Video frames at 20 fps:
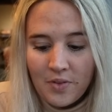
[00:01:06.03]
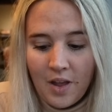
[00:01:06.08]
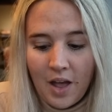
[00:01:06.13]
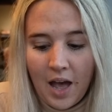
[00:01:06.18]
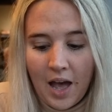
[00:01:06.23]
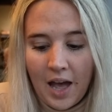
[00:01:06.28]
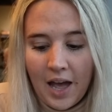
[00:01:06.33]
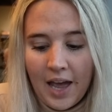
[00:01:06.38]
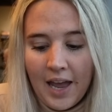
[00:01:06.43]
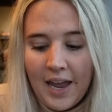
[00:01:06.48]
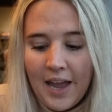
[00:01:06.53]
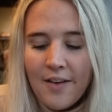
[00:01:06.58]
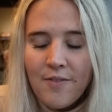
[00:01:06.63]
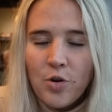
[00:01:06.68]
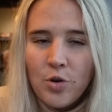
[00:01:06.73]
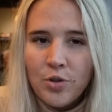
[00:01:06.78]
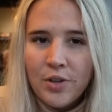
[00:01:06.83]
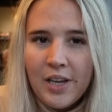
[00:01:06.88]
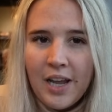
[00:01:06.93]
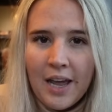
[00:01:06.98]
I have
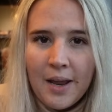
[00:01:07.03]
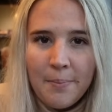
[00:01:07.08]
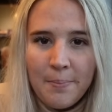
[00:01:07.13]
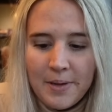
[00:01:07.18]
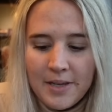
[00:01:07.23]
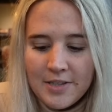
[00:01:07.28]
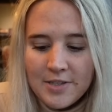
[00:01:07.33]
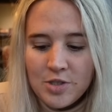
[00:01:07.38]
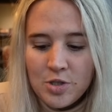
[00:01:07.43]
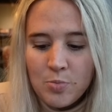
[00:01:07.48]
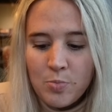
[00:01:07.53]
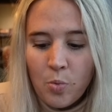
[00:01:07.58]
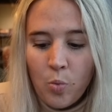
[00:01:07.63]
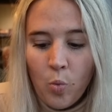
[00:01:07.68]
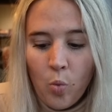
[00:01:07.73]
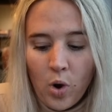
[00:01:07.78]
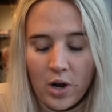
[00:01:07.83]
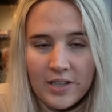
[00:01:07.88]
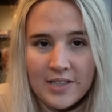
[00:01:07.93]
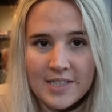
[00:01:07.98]
only had pea soup
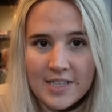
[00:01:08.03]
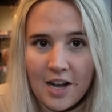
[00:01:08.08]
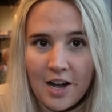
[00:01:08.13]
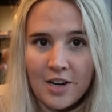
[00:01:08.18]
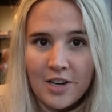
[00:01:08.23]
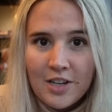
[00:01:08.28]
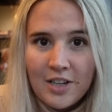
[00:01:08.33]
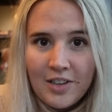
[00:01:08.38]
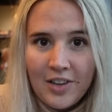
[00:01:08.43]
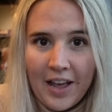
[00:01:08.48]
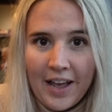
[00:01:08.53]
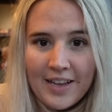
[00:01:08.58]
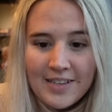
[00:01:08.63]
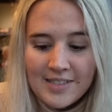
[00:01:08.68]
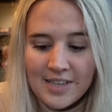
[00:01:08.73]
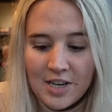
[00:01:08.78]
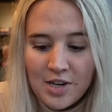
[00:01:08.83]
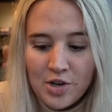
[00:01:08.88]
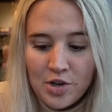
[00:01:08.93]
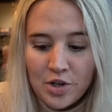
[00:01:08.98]
once on an
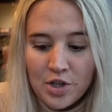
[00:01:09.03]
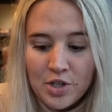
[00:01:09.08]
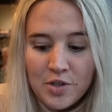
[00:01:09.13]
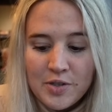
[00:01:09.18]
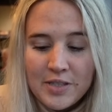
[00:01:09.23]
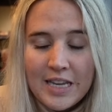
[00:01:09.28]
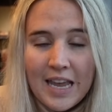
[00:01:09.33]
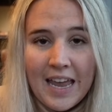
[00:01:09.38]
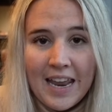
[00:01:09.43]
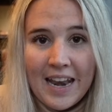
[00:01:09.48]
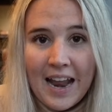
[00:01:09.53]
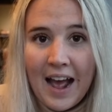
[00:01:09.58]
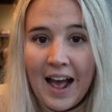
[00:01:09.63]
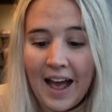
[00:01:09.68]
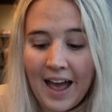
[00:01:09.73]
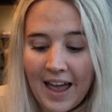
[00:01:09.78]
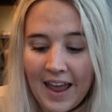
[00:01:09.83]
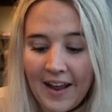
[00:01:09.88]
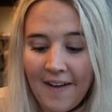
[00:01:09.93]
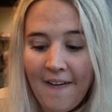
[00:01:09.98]
Alaskan cruise and
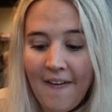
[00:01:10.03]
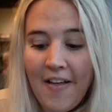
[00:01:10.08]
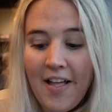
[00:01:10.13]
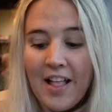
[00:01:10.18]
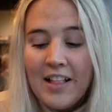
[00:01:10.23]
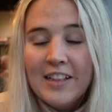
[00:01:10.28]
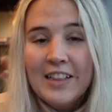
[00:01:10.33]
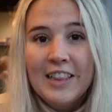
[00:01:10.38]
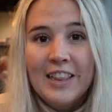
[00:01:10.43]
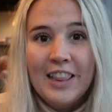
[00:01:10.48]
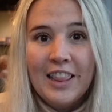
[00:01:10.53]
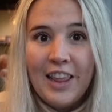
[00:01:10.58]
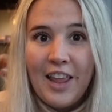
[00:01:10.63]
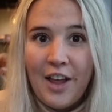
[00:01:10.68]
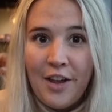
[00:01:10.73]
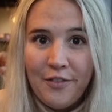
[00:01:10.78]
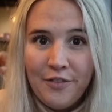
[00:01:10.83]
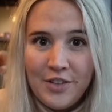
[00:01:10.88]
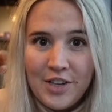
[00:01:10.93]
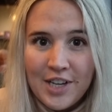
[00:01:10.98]
I
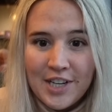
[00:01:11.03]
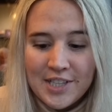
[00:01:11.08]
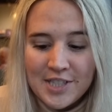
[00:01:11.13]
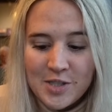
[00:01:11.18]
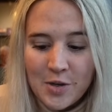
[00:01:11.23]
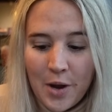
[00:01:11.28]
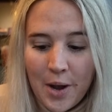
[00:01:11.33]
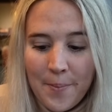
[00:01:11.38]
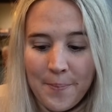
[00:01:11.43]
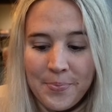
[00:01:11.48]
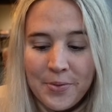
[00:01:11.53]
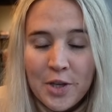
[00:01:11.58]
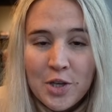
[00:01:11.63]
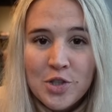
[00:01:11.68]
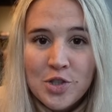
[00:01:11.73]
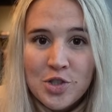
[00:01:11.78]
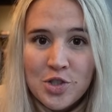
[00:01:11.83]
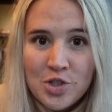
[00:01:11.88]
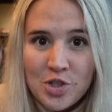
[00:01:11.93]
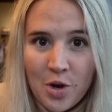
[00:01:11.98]
loved it. So I'm
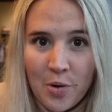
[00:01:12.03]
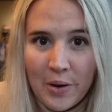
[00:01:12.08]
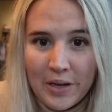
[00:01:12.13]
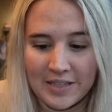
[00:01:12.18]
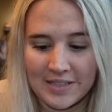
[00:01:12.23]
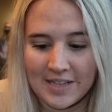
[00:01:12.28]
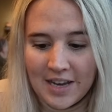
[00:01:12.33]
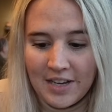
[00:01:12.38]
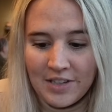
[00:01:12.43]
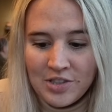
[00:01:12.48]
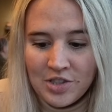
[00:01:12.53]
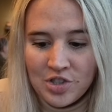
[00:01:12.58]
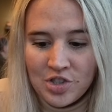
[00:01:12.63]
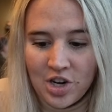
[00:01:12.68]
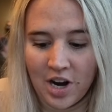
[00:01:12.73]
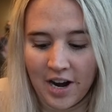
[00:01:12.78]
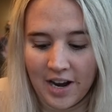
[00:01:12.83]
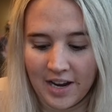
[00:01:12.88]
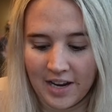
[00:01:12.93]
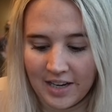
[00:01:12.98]
so excited to
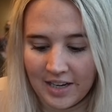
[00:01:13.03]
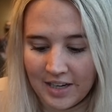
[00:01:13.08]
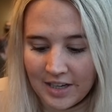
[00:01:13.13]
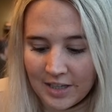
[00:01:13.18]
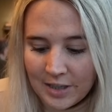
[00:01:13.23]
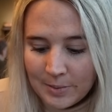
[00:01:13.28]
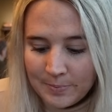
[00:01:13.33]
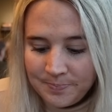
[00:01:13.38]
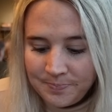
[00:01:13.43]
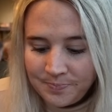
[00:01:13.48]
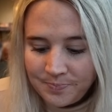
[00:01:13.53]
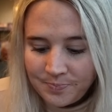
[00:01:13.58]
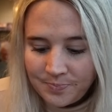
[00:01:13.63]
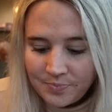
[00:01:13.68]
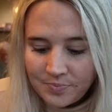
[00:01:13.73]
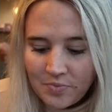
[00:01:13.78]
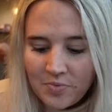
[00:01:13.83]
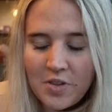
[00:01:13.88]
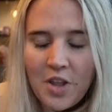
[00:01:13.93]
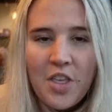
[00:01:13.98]
try it here.
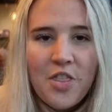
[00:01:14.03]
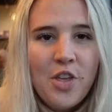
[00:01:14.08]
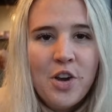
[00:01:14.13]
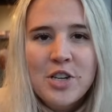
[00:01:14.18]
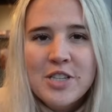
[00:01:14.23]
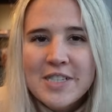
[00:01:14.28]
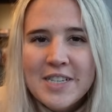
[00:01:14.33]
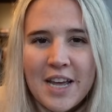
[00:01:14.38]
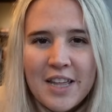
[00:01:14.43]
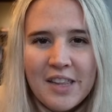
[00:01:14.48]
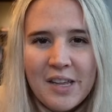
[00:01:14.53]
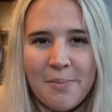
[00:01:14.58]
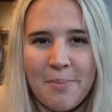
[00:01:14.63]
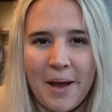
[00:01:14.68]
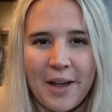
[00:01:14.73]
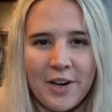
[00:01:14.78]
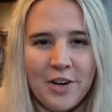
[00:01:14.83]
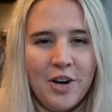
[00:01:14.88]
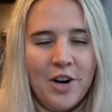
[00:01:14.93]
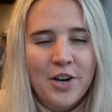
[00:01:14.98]
There's nothing
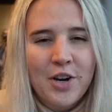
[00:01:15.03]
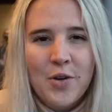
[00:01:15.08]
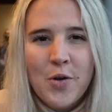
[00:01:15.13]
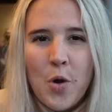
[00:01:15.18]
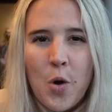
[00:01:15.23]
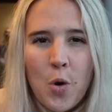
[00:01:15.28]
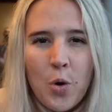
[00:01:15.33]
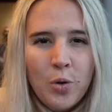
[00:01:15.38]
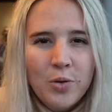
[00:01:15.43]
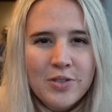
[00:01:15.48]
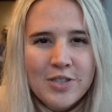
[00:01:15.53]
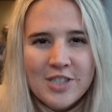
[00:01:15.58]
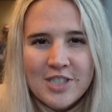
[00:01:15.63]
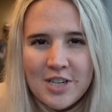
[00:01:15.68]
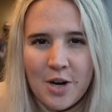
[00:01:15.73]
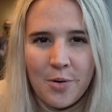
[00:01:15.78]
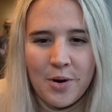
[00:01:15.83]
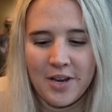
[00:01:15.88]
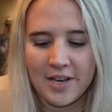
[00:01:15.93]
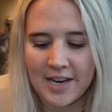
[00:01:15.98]
better on a cold,
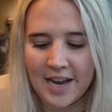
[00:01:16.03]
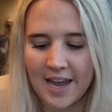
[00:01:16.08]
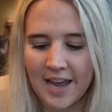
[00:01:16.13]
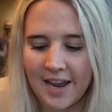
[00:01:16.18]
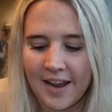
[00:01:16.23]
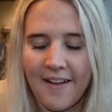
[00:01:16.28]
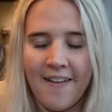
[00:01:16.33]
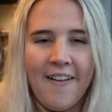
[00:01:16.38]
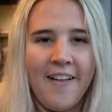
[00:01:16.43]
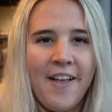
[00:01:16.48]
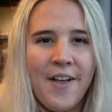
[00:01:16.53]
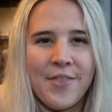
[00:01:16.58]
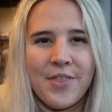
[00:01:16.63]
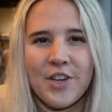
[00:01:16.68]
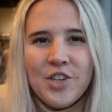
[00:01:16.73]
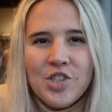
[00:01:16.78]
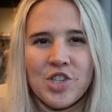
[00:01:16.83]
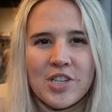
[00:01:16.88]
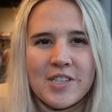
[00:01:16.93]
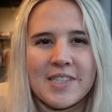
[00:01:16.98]
snowy day
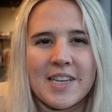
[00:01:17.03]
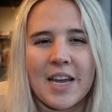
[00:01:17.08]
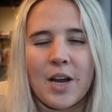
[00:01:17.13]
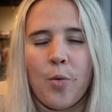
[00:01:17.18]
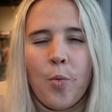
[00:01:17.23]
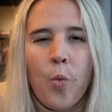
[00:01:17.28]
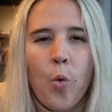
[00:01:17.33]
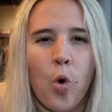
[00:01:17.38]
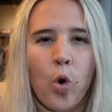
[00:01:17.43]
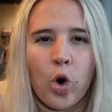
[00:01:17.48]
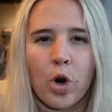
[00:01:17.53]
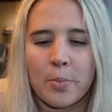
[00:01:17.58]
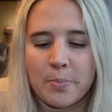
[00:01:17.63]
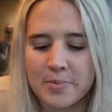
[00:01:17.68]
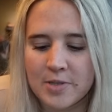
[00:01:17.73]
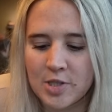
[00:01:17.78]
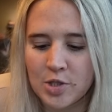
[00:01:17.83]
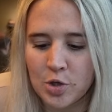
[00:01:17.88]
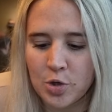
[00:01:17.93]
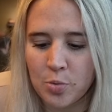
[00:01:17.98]
than just like warm
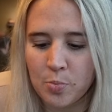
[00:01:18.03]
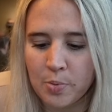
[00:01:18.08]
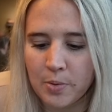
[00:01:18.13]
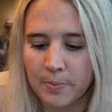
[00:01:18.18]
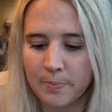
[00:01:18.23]
soup.